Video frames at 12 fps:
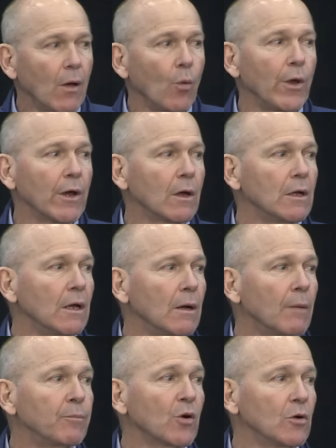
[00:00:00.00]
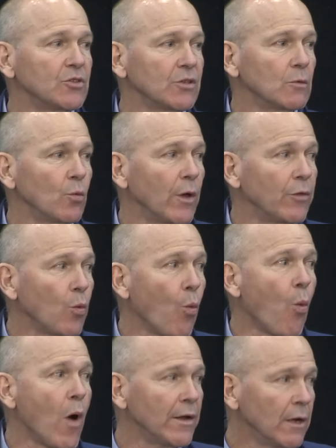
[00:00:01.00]
We are going to approach it with
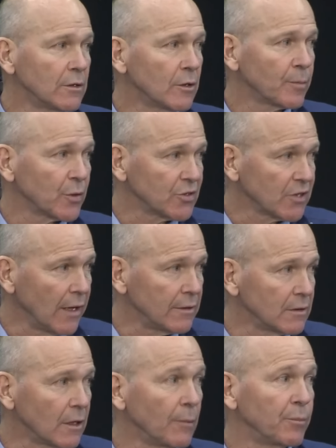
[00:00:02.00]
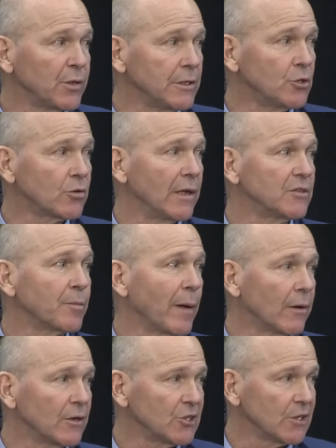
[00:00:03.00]
100% and complete
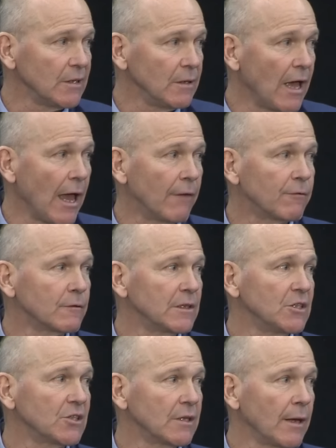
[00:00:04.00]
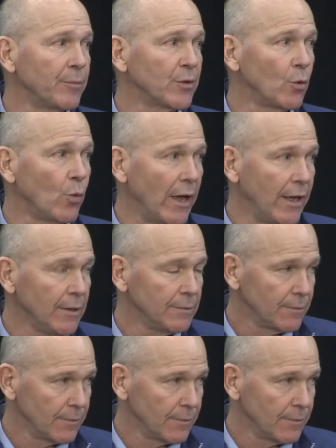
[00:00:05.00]
transparency every step of the way.